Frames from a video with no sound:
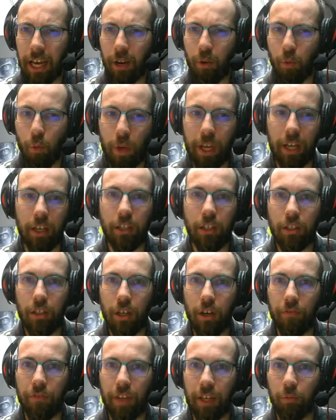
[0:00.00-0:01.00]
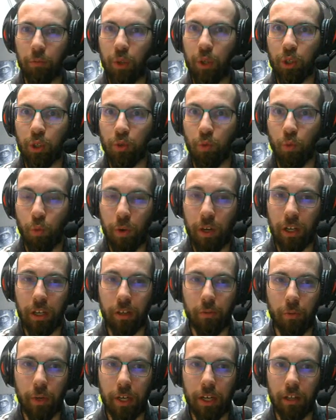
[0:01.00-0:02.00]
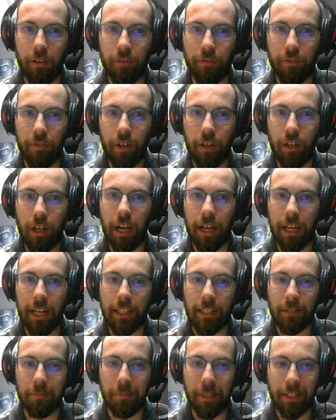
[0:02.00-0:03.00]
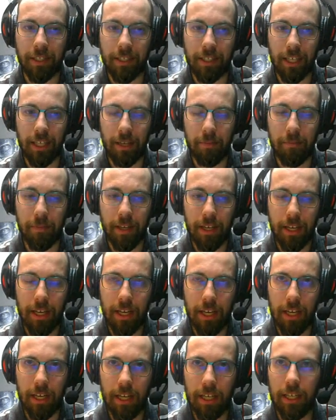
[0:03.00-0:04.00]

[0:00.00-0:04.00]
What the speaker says: he had a Wigglytuff that worked really well against my team.